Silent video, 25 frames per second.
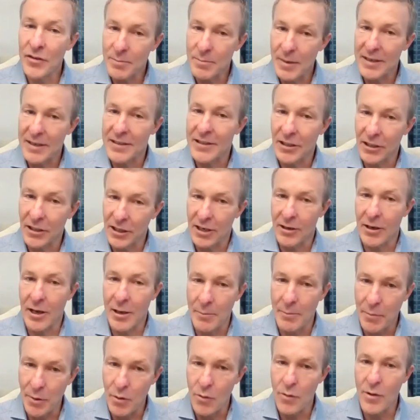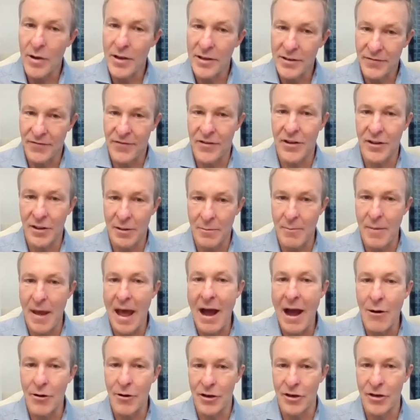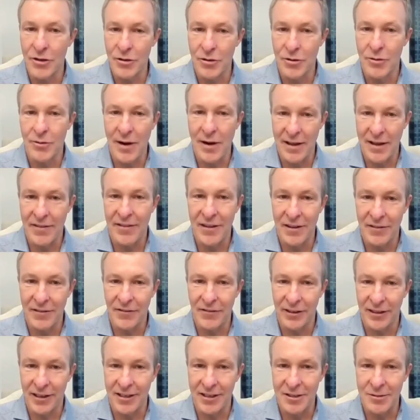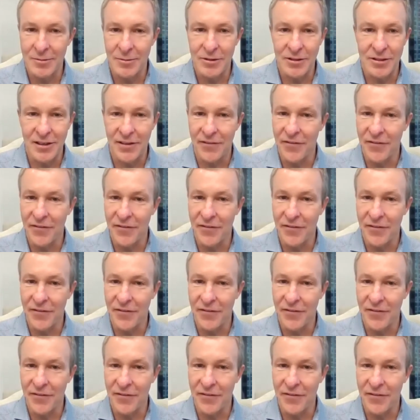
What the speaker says: makes our employees feel empowered to do the right thing for customers.